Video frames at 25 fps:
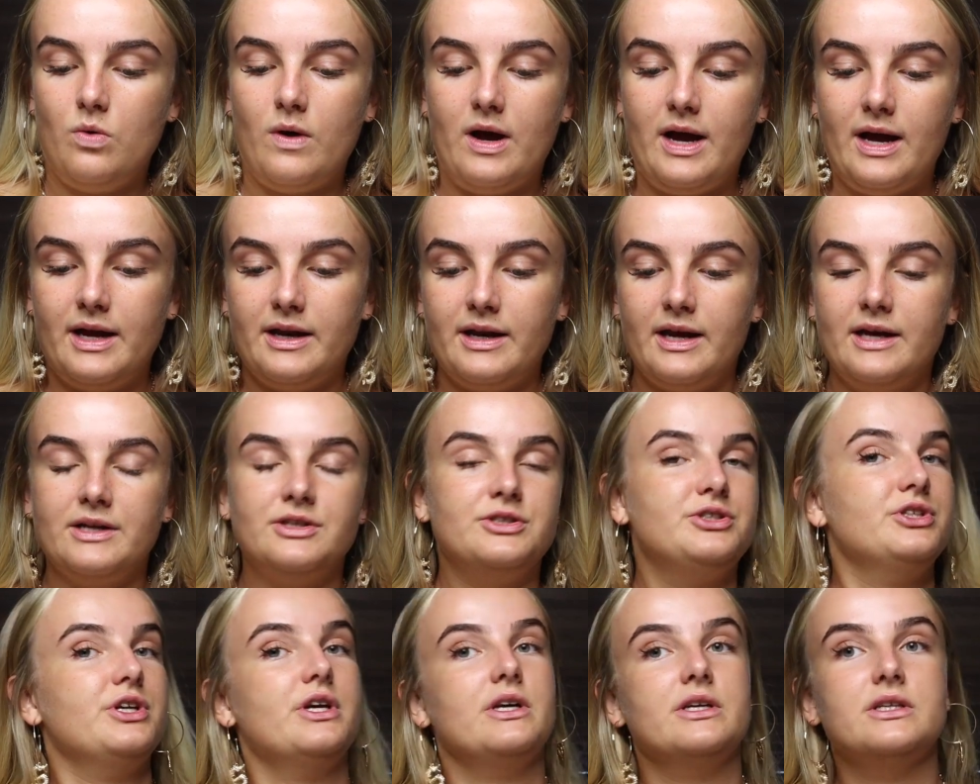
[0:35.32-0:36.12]
In
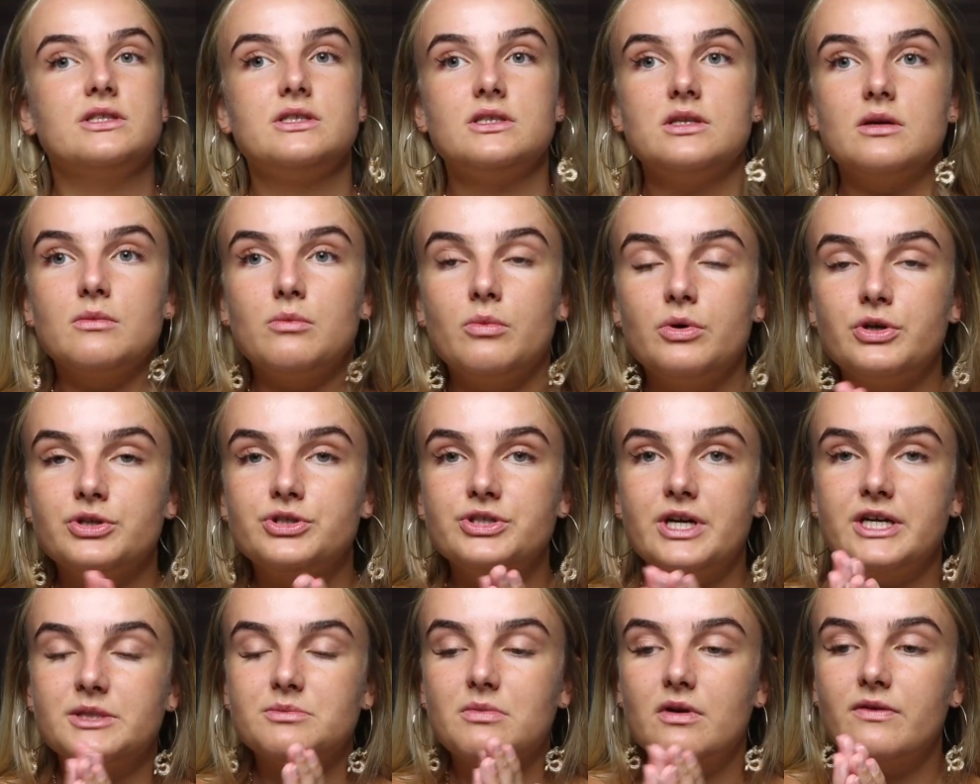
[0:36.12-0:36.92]
and just
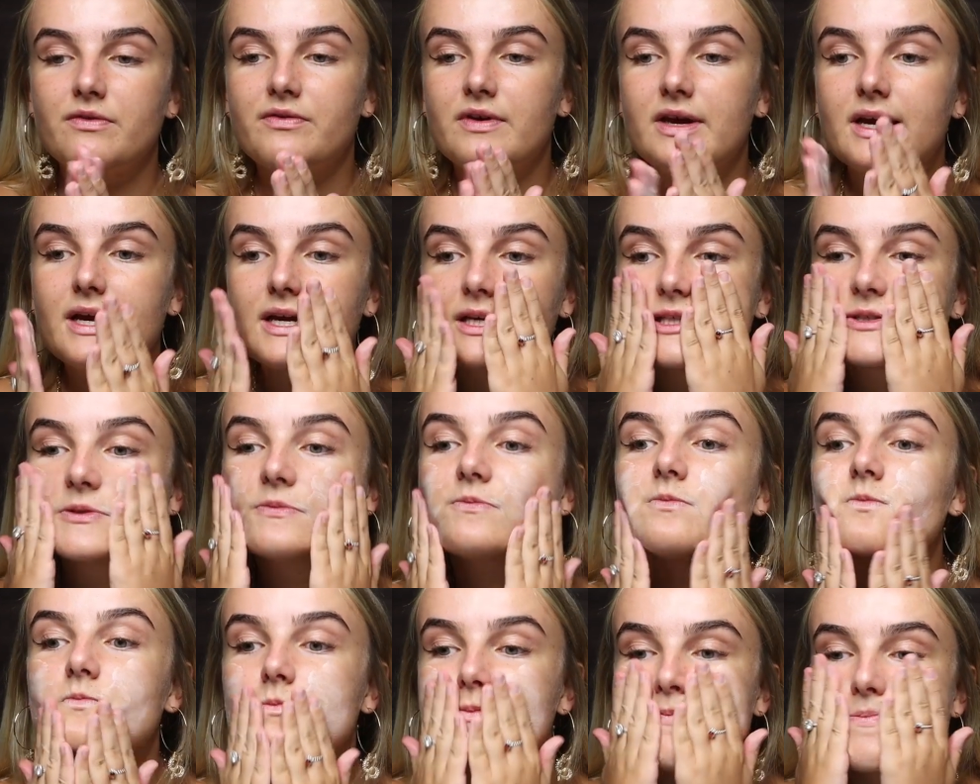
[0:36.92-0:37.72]
moisturise my face
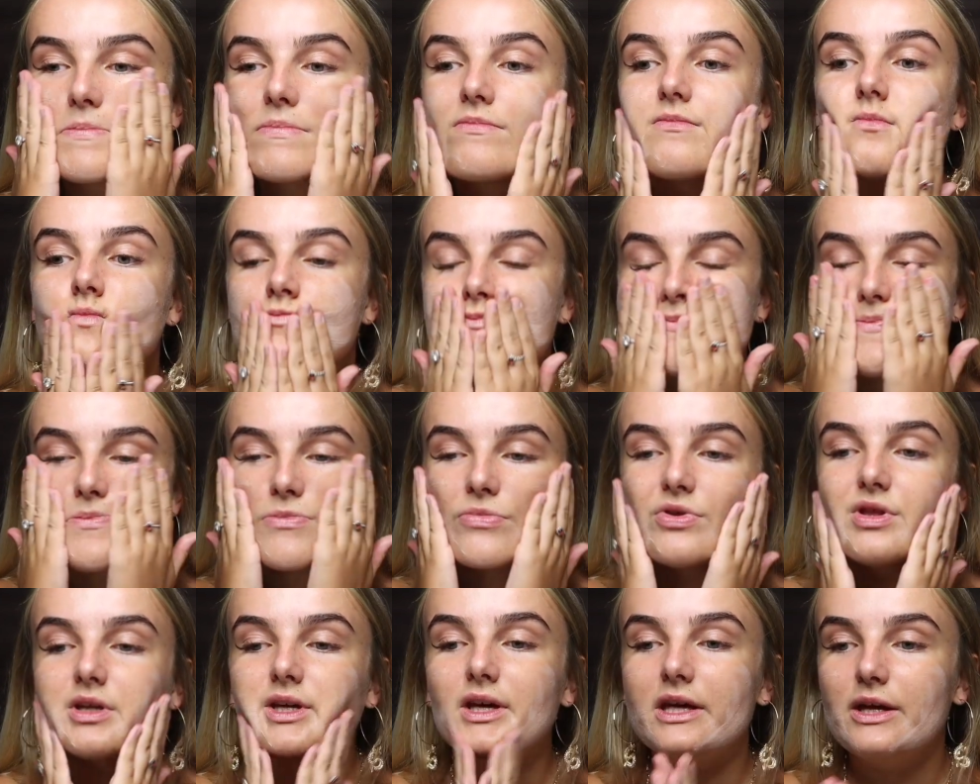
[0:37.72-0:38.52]

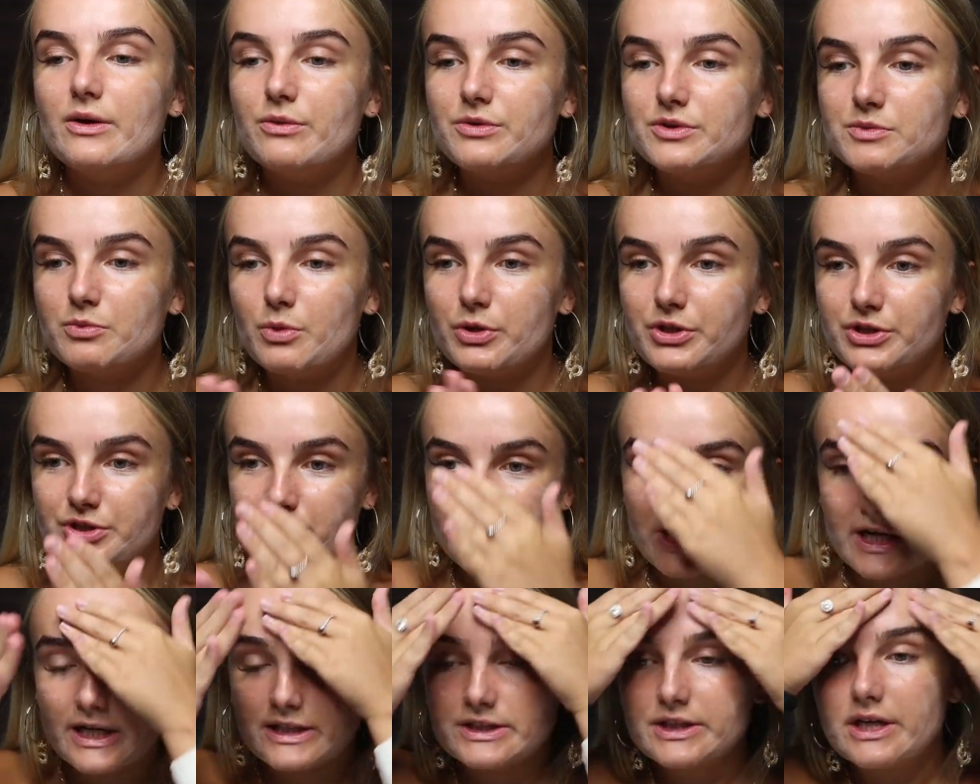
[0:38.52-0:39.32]
with a Kiehl's
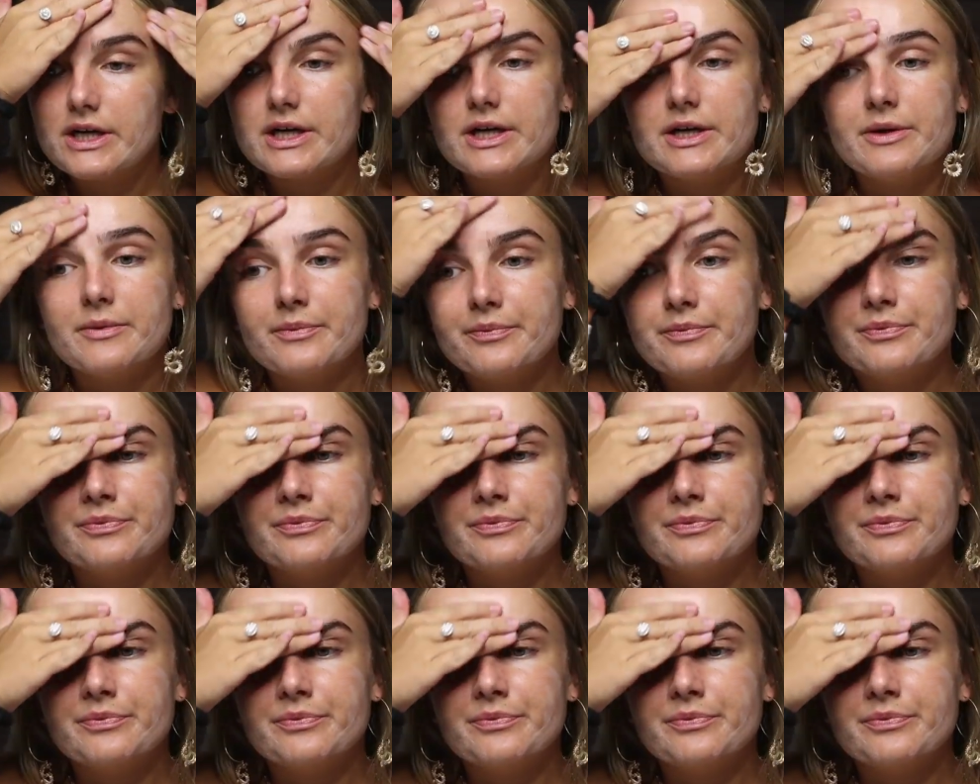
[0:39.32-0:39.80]
moisturiser.